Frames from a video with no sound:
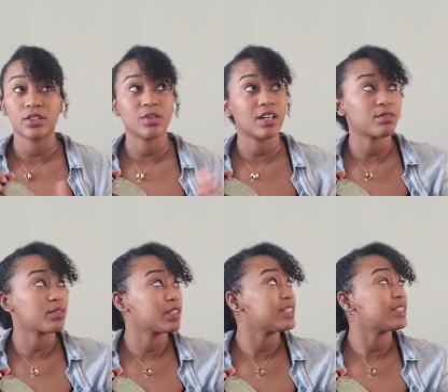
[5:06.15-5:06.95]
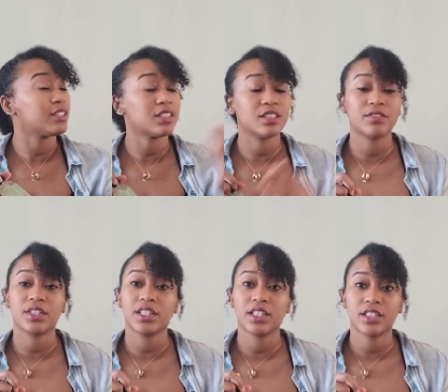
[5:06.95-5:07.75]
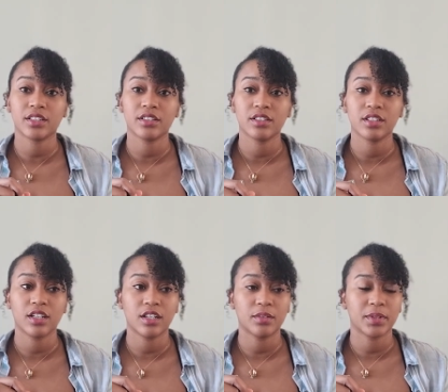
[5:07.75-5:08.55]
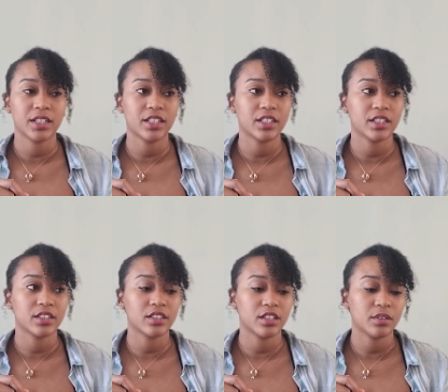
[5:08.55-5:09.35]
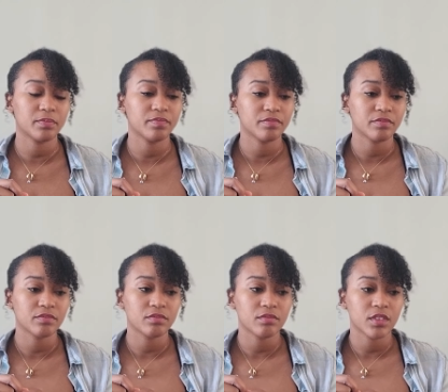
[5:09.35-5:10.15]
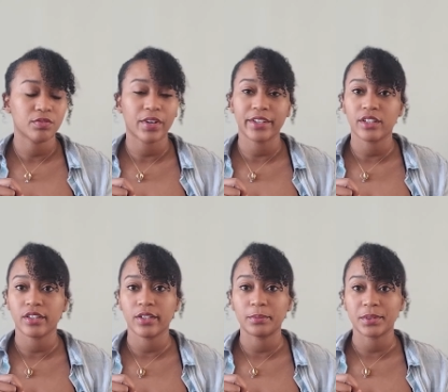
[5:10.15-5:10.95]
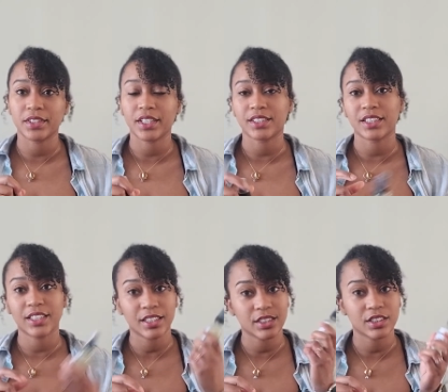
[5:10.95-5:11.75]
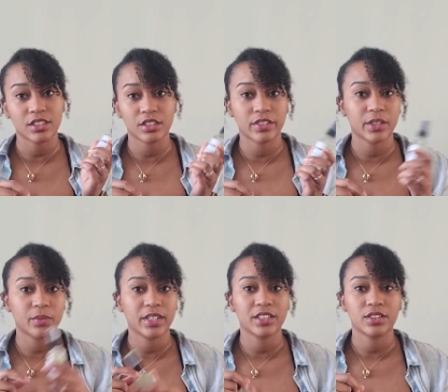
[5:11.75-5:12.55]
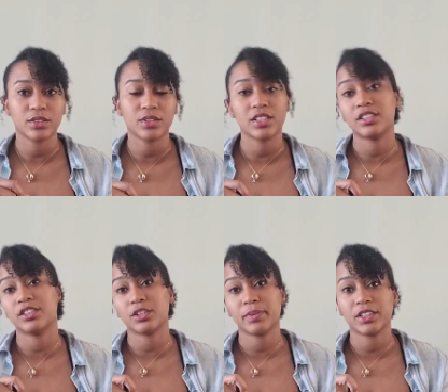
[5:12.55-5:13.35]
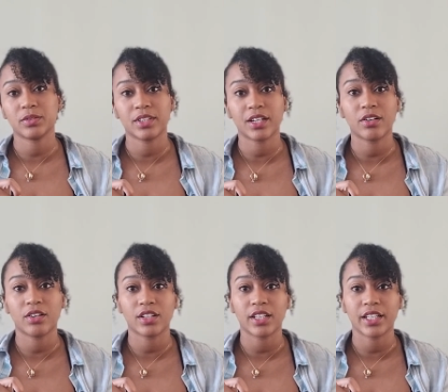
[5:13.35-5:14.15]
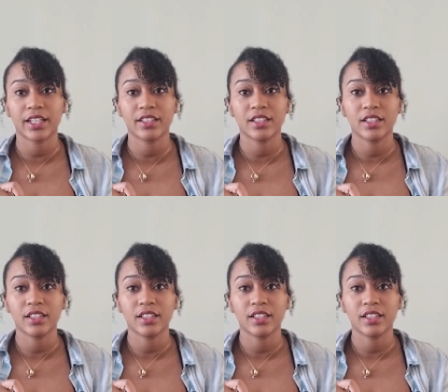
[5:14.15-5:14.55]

You have really sensitive heating, not heating, fire alarms and things like that. This is a great way to cleanse your space without all of that.